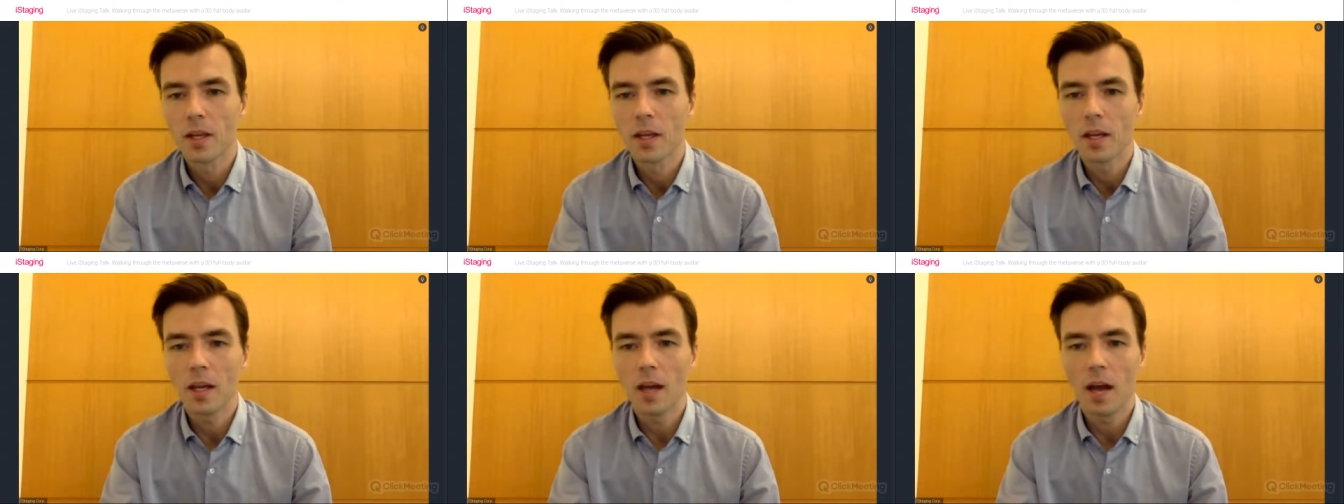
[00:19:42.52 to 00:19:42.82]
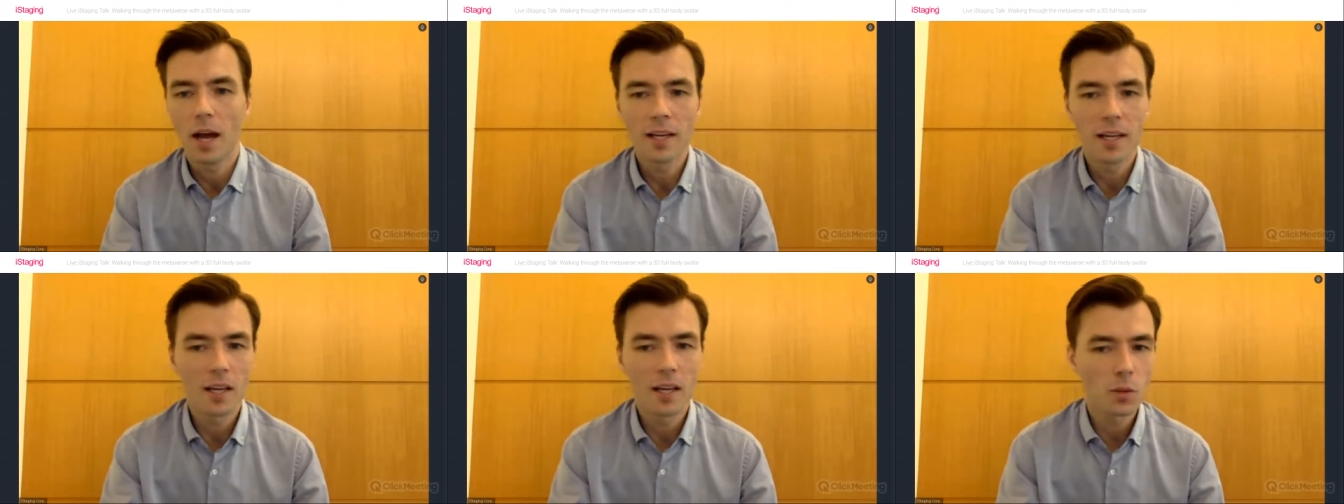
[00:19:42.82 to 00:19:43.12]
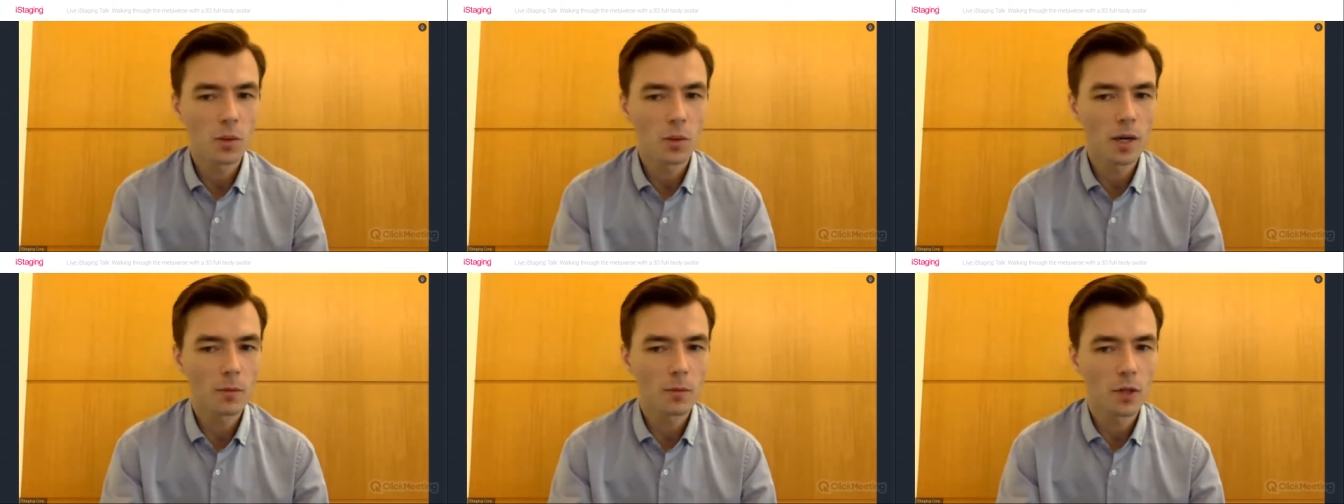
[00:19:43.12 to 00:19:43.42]
I guess
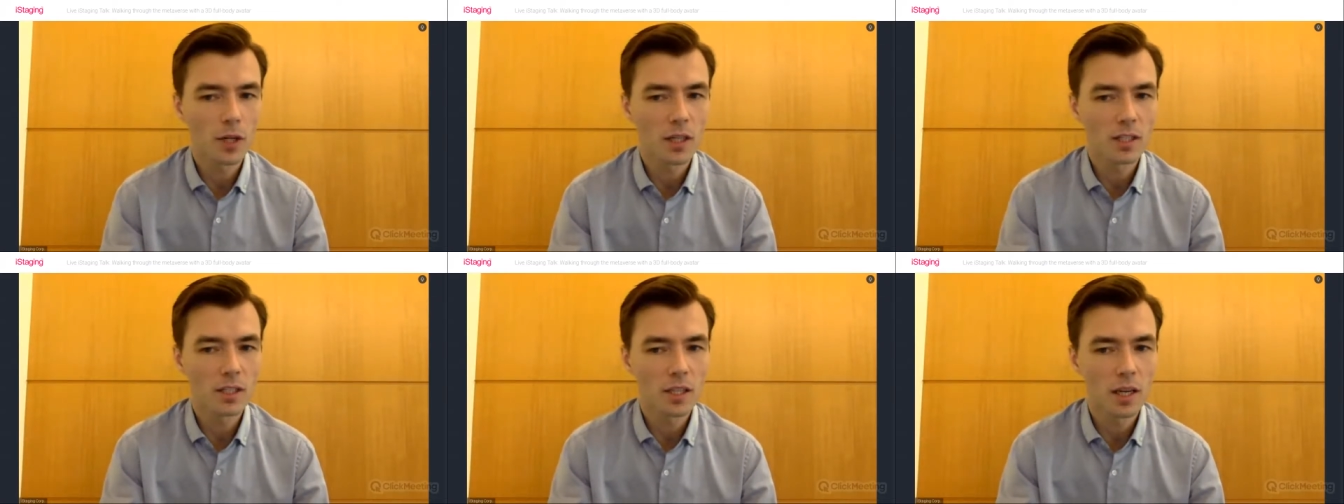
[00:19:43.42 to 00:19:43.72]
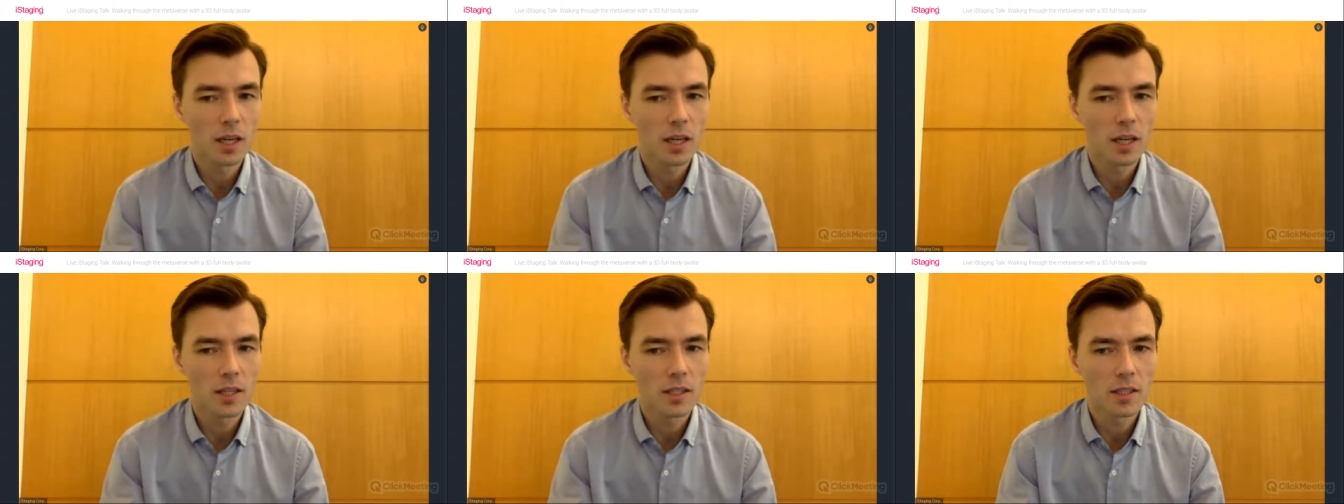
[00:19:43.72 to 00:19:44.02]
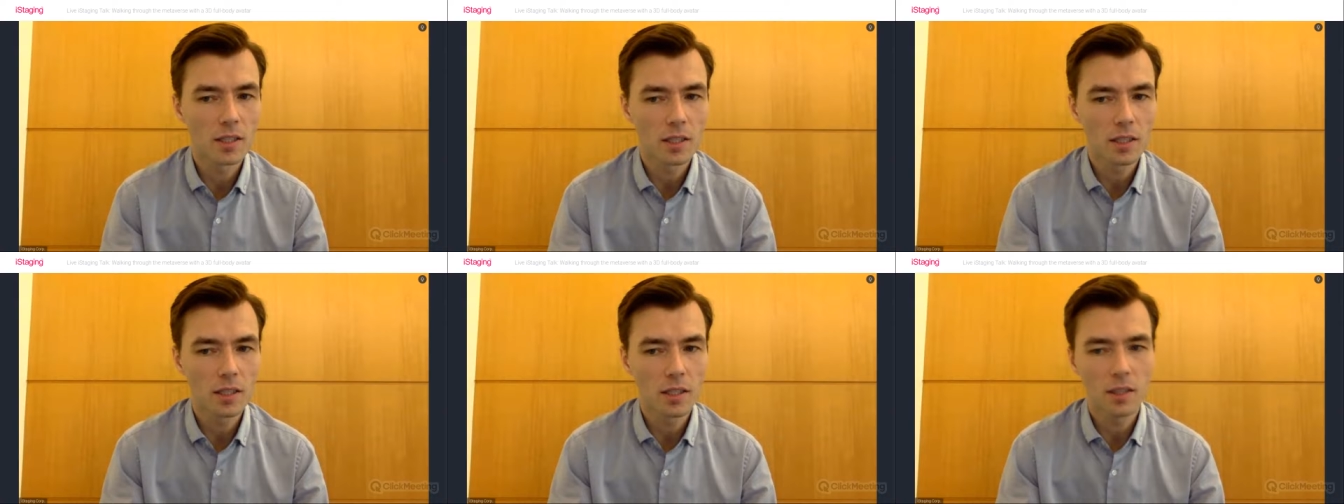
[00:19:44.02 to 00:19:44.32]
what I'm trying to say
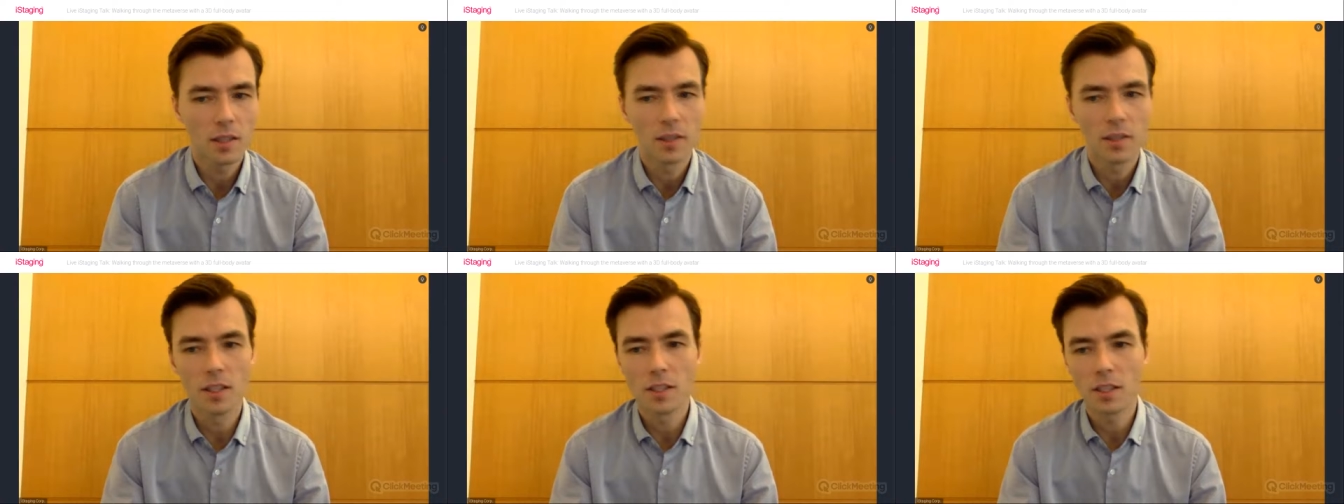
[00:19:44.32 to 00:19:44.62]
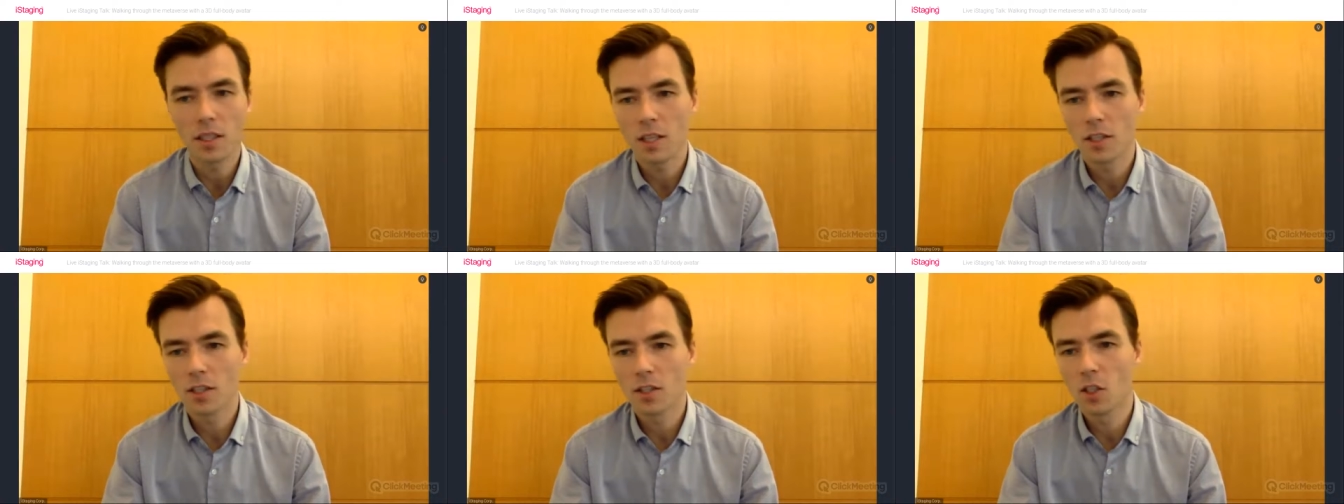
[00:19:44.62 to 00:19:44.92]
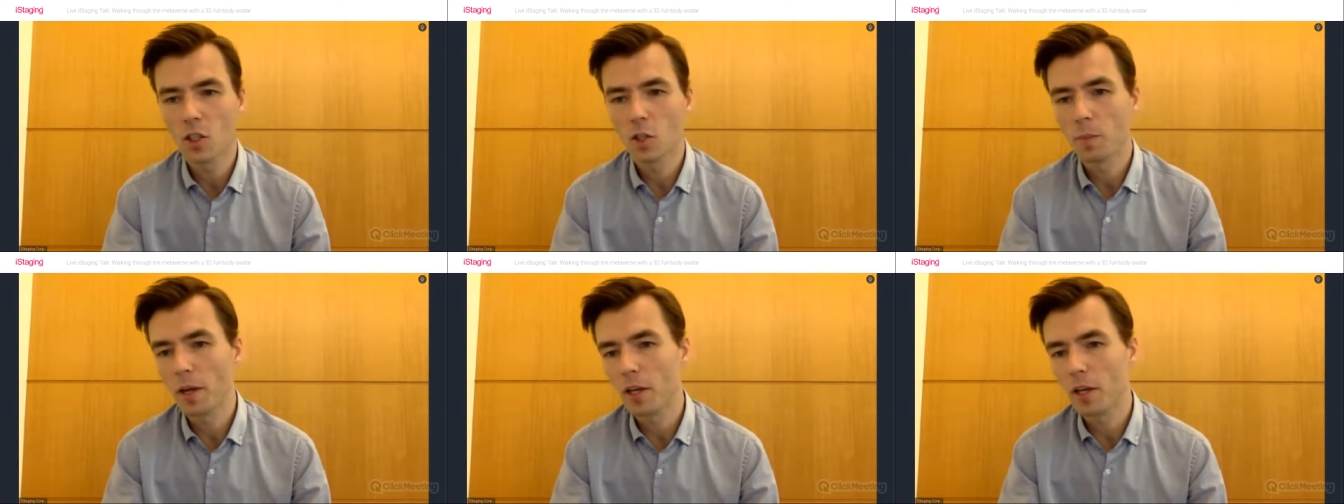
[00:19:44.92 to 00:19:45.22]
is this isn't
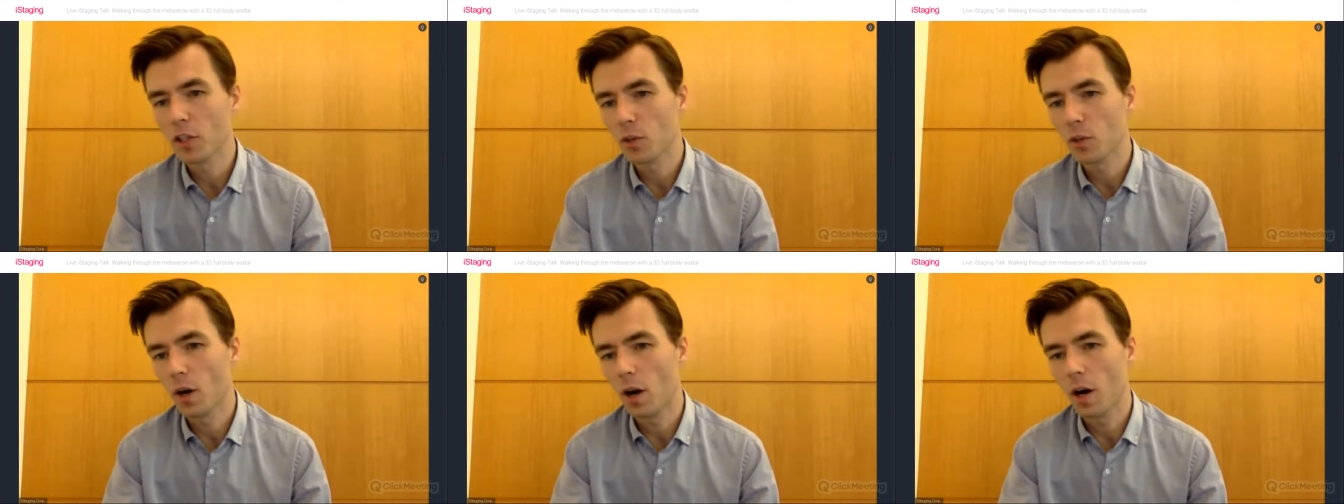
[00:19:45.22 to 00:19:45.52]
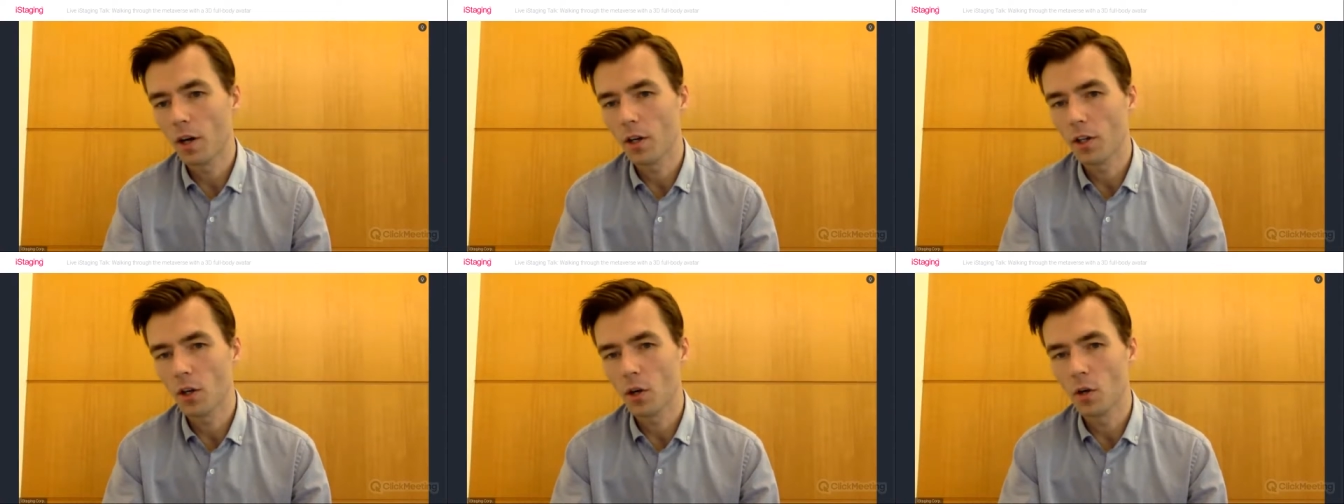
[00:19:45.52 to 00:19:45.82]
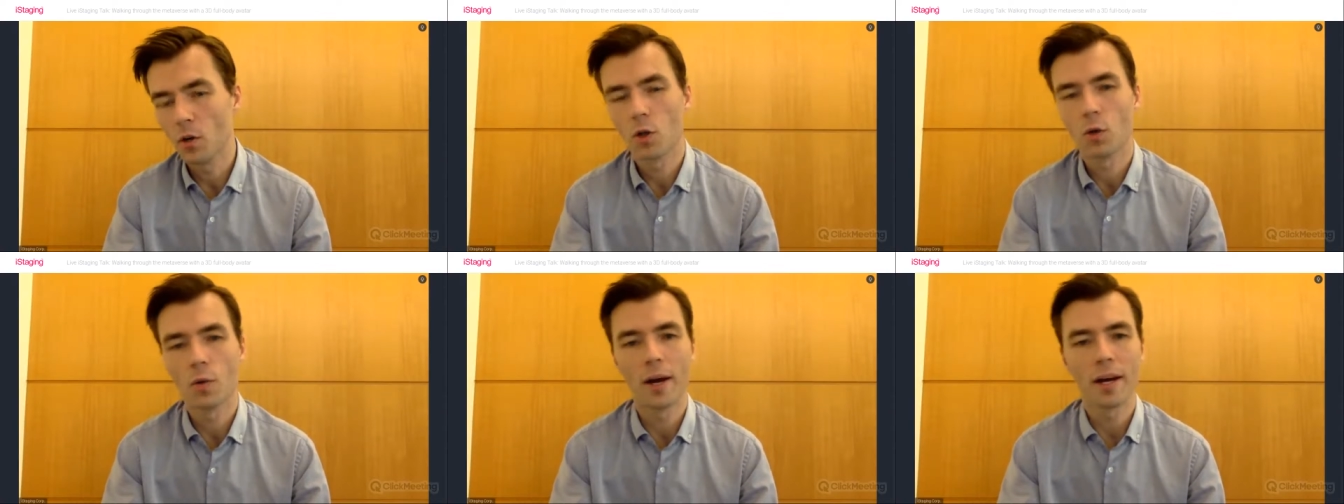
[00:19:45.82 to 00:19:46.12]
spatial audio,
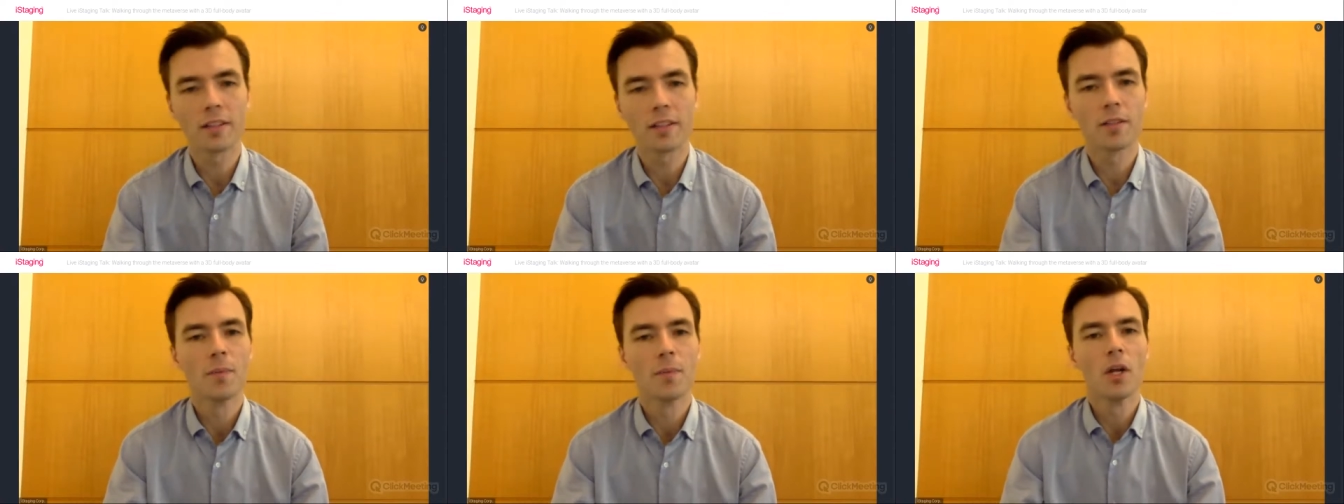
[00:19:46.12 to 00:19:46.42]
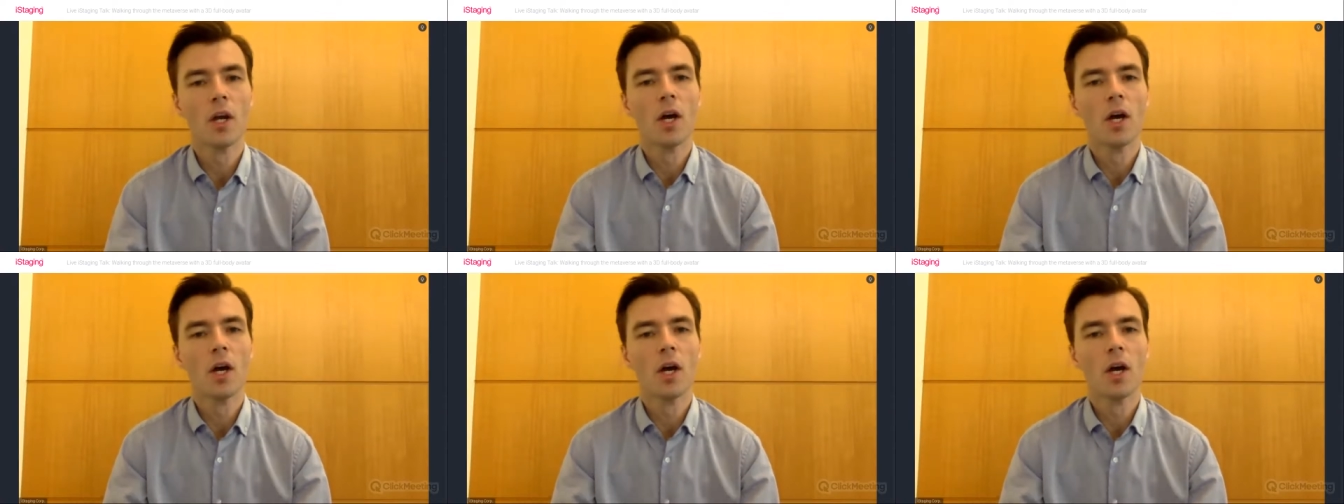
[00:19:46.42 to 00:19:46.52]
correct?